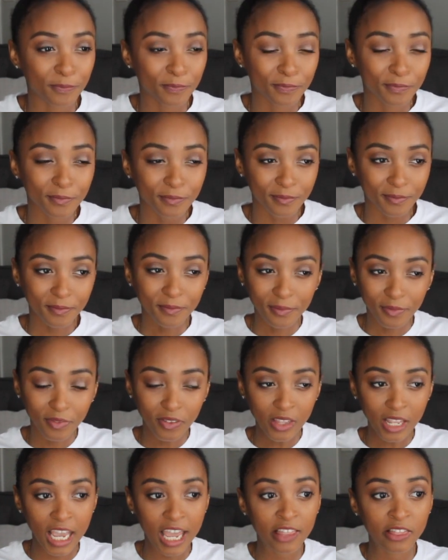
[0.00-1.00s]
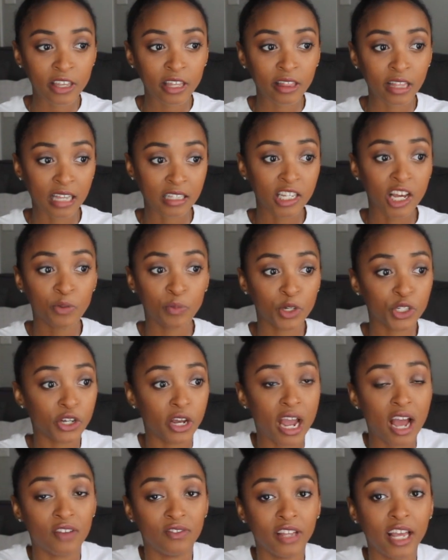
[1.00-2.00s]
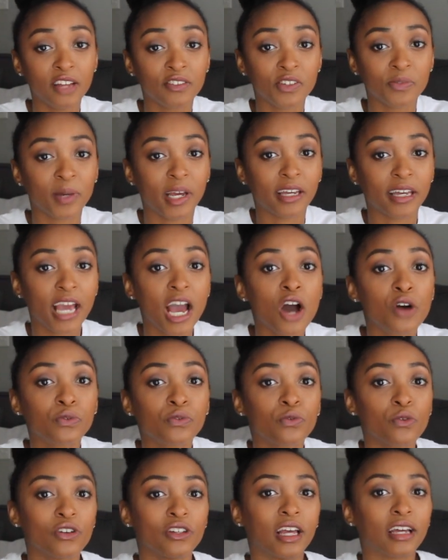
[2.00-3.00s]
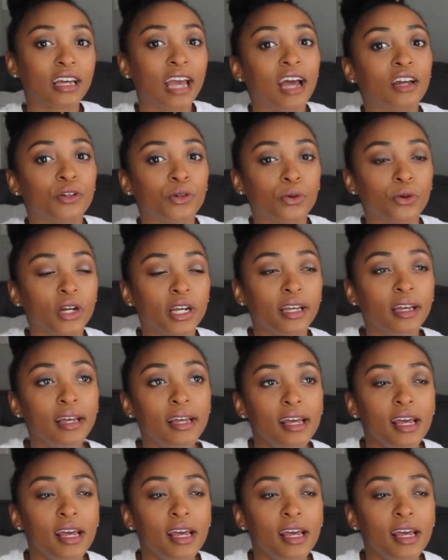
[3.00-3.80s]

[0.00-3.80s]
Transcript: and then that's how much I have left in my account for that category.